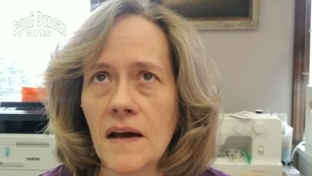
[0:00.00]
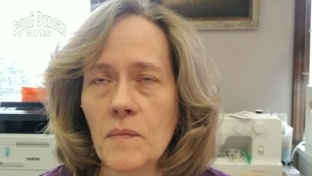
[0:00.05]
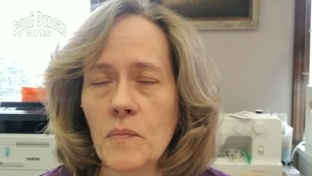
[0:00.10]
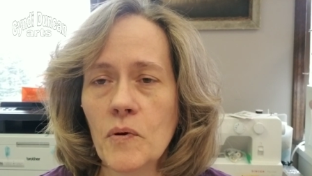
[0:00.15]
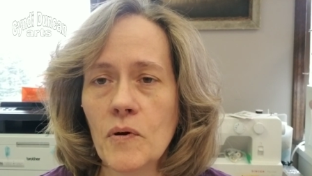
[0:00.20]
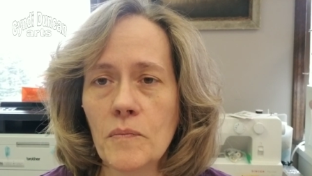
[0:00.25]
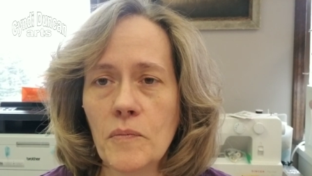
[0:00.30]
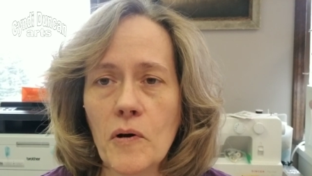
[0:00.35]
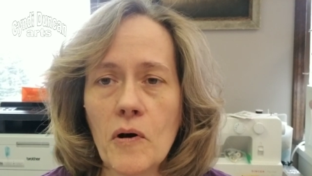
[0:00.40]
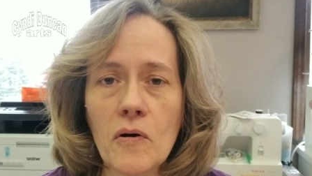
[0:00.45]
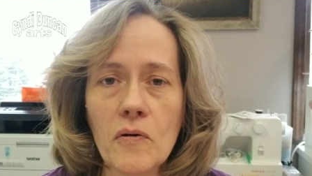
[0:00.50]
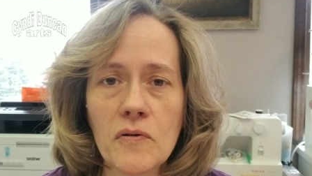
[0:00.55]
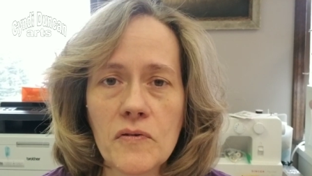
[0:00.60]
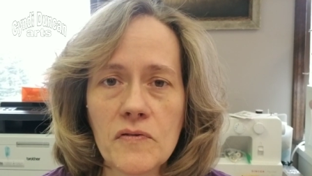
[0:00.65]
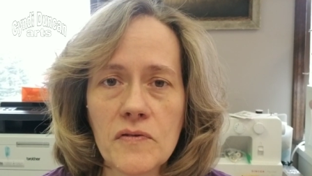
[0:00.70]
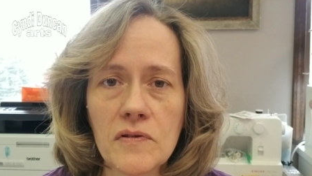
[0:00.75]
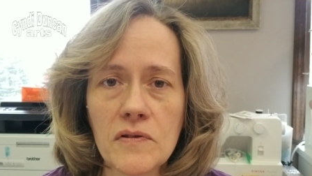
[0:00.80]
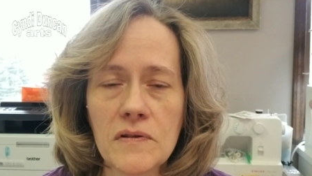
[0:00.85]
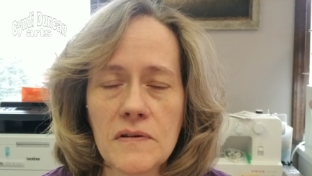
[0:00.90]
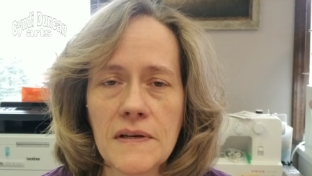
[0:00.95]

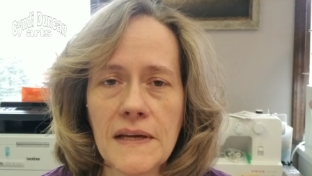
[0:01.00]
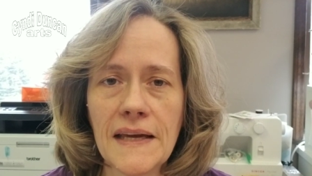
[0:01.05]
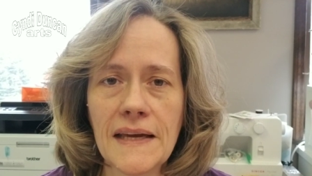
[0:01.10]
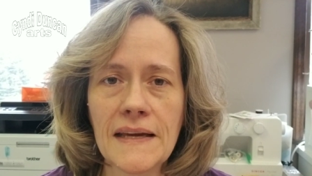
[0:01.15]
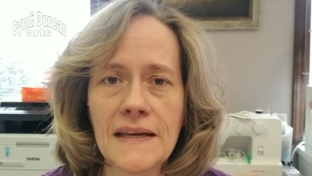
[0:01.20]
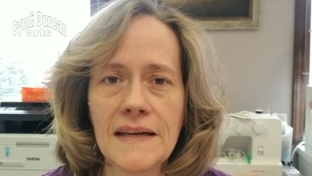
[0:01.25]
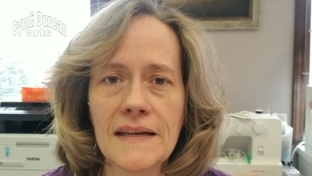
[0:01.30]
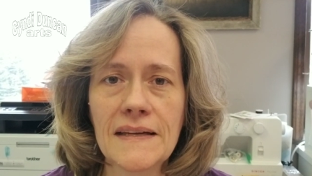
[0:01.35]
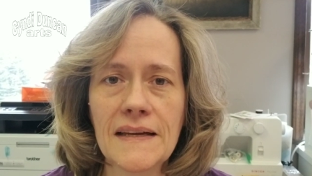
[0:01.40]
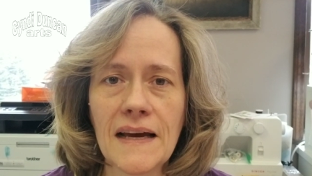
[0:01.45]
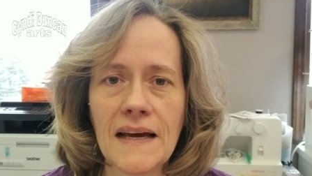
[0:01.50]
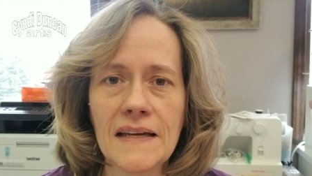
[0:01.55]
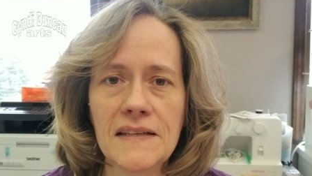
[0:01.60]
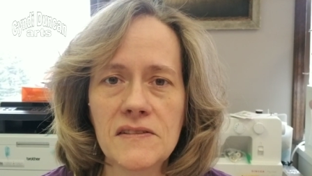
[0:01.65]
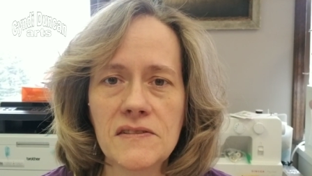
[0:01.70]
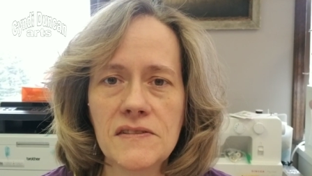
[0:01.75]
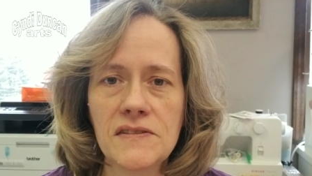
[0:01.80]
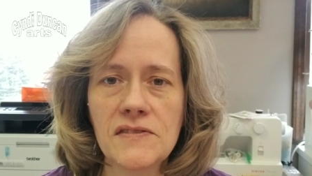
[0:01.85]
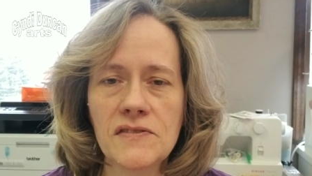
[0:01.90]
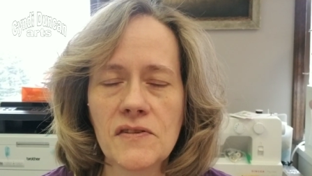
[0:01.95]
proposal, and I
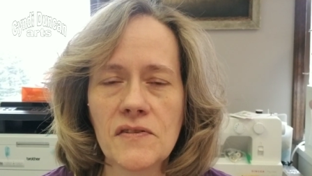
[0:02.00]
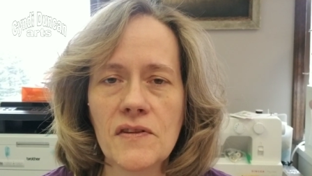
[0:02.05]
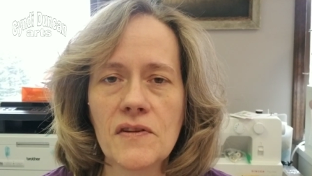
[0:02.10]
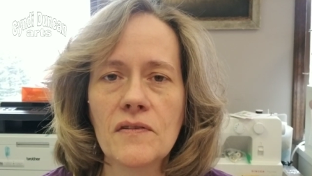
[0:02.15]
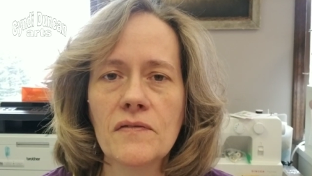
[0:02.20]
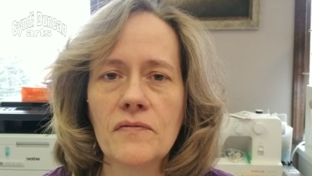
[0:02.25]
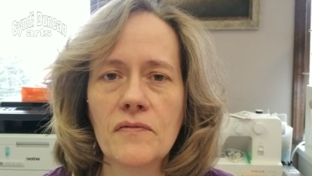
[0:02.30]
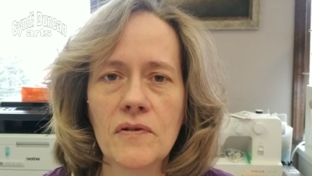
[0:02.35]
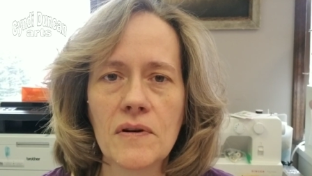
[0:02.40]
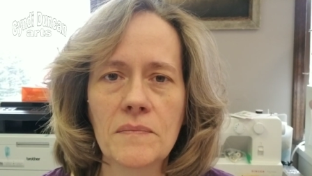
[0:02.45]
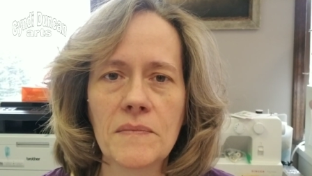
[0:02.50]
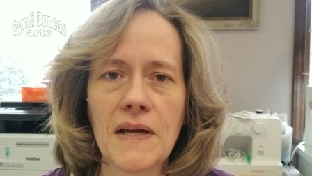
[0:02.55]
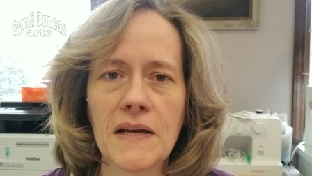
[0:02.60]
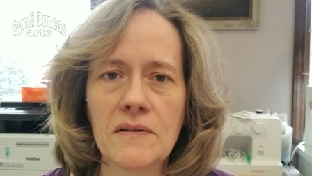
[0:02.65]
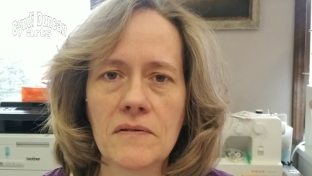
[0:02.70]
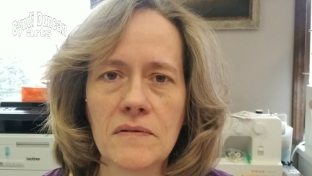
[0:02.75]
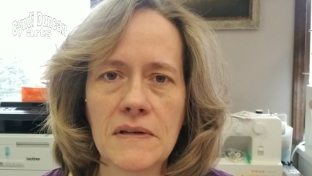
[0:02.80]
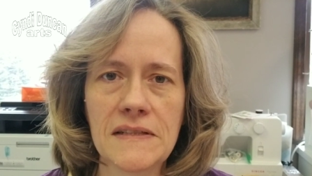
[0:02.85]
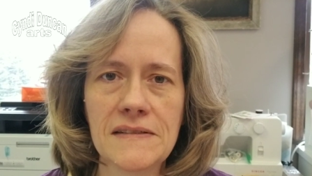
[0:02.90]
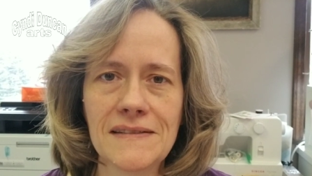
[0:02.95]
so therefore I'm
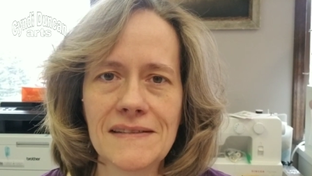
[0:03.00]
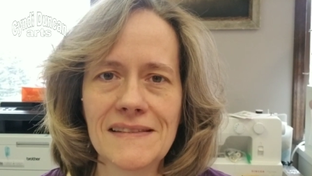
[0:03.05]
not going